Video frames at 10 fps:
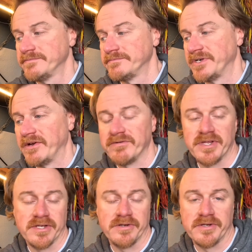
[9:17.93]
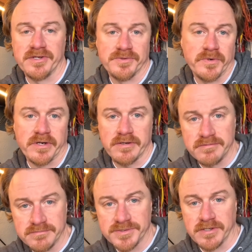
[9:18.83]
But everything good is work.
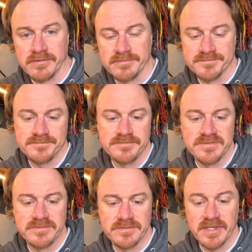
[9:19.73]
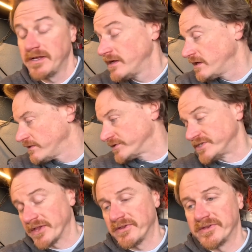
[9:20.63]
So there's
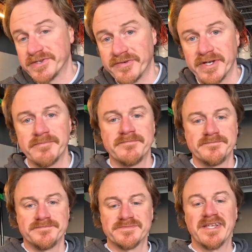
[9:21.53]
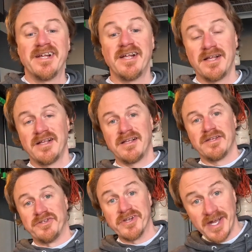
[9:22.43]
nothing that's free.
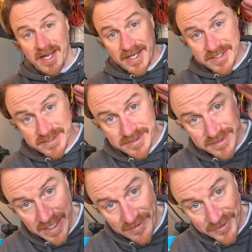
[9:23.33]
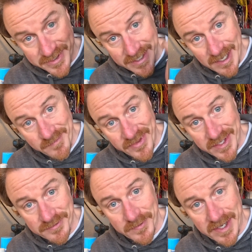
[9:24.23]
You guys have a good time. Thanks
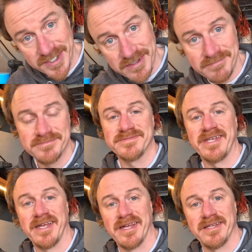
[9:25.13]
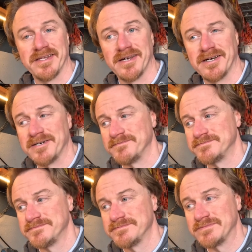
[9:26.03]
for watching. And
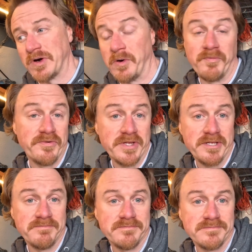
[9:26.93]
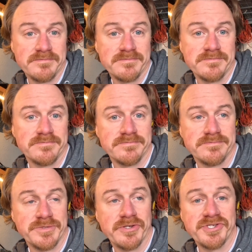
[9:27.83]
hopefully
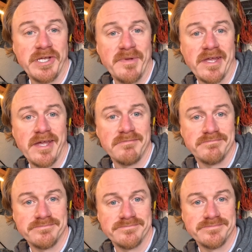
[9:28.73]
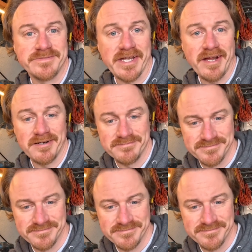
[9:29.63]
you'll see me again. Take care.